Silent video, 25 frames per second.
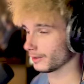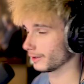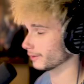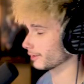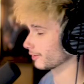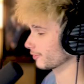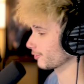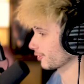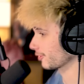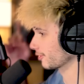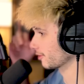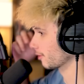
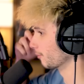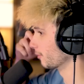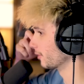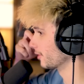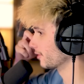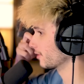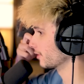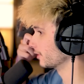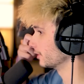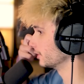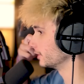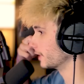Unless for some
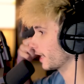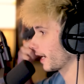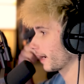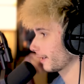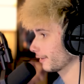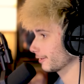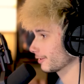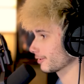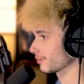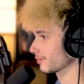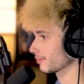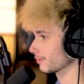reason
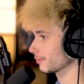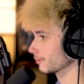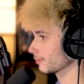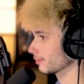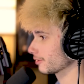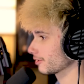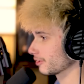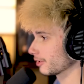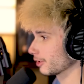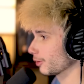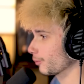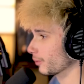Jack doesn't
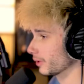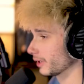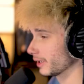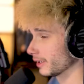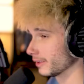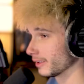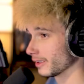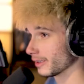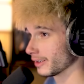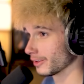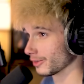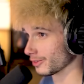see what he
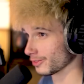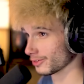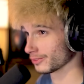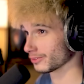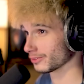did as